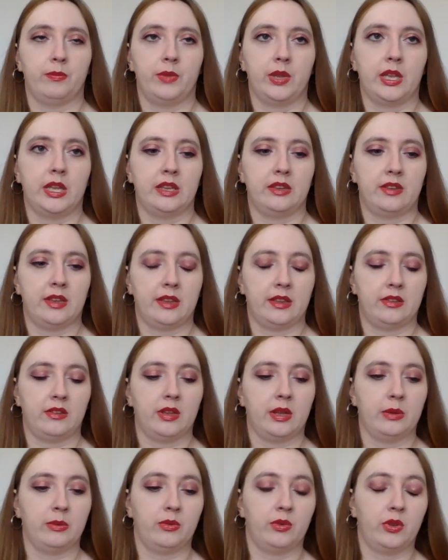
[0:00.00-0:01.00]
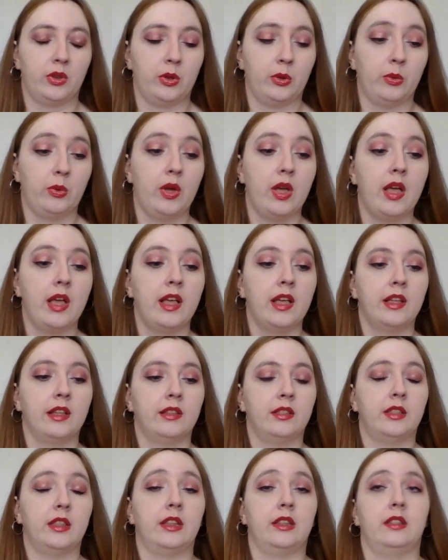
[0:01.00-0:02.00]
kids at the time. So
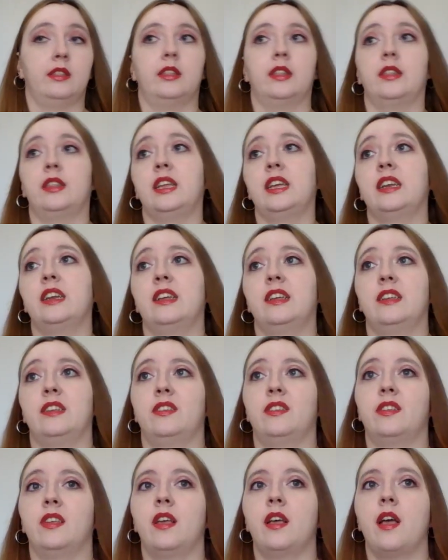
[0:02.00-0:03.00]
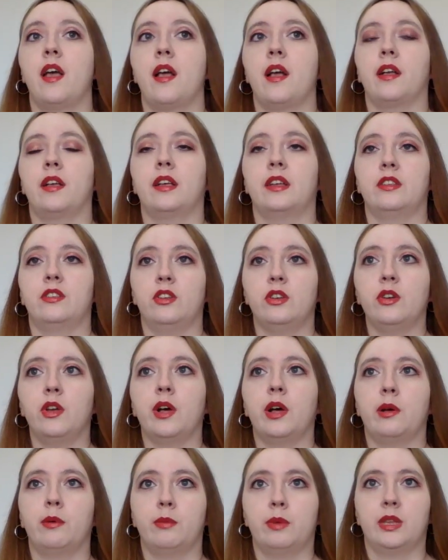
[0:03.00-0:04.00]
the thing is, because
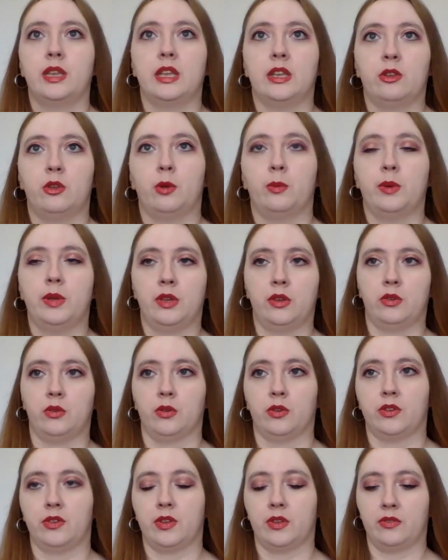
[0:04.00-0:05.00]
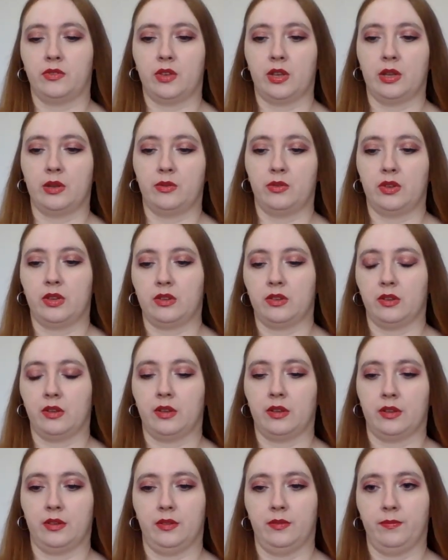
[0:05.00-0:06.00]
how when kids open the door, sometimes
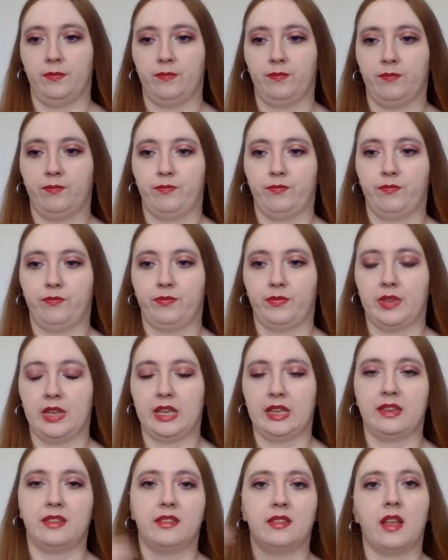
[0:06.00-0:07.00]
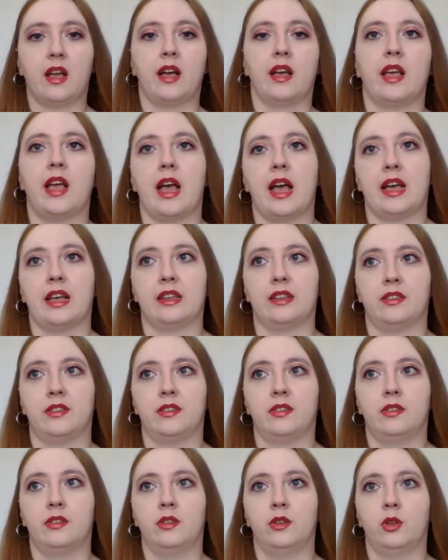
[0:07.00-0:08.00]
it's not
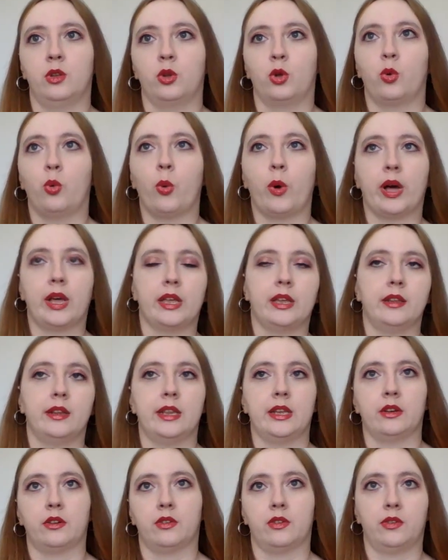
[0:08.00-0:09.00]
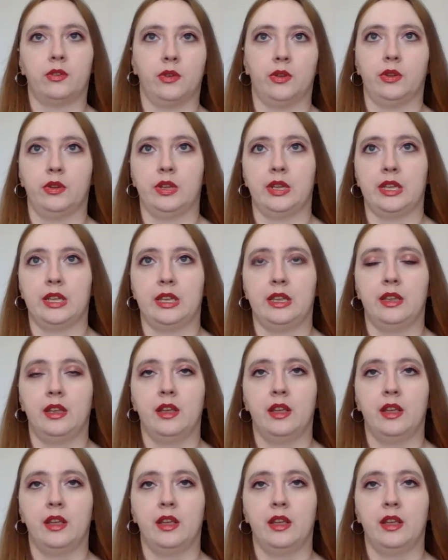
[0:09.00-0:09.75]
as quietly or slowly.